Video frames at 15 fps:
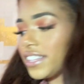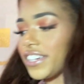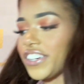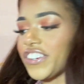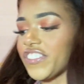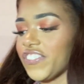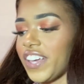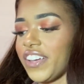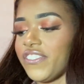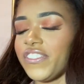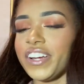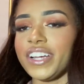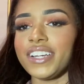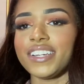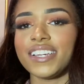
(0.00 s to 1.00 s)
third
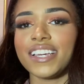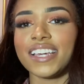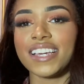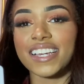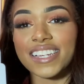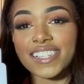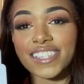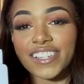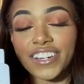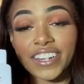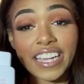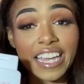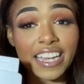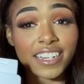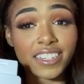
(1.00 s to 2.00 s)
favorite is their
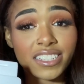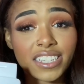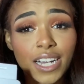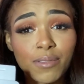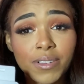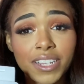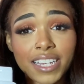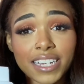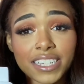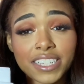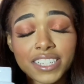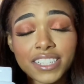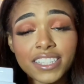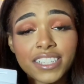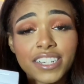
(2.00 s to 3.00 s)
candy shop
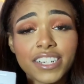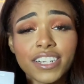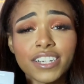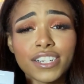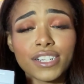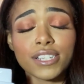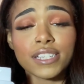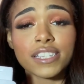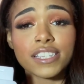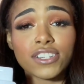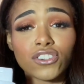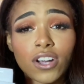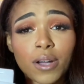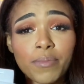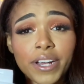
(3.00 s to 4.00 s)
collection, their
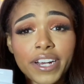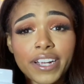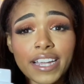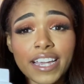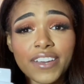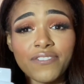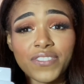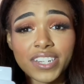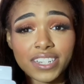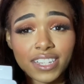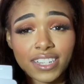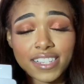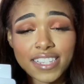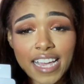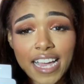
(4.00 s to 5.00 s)
strawberry and
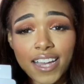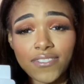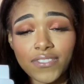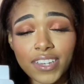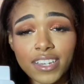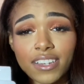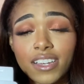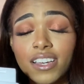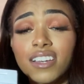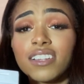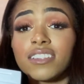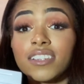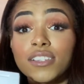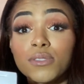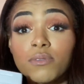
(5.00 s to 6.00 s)
vanilla taffy.
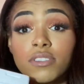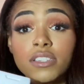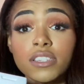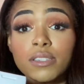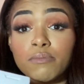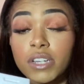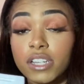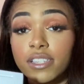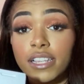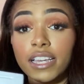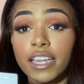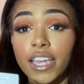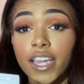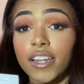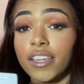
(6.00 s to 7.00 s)
This one smells
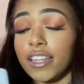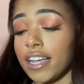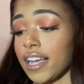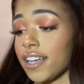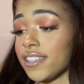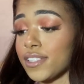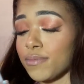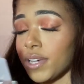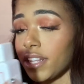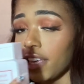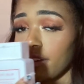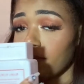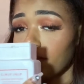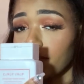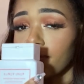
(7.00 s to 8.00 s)
like candy. Like, I can smell
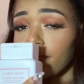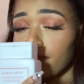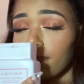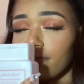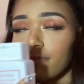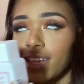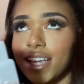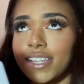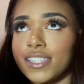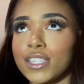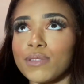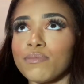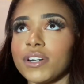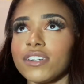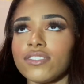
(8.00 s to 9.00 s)
it. It
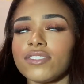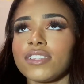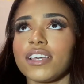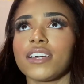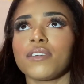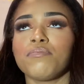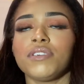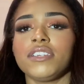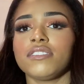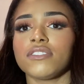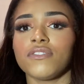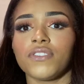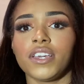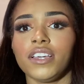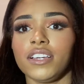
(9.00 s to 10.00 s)
smells like a piece
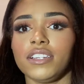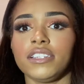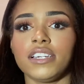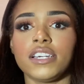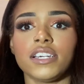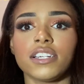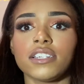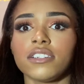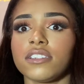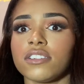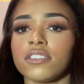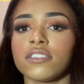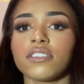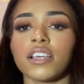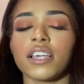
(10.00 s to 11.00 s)
of candy, and it's
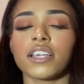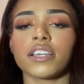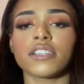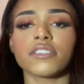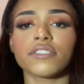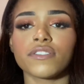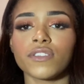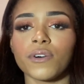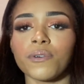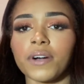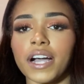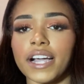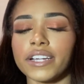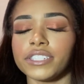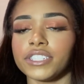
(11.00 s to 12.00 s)
just like, it's so
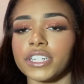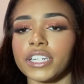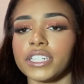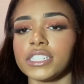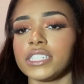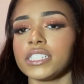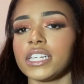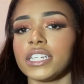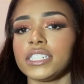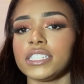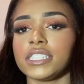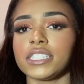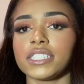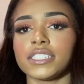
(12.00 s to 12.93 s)
hydrating and it's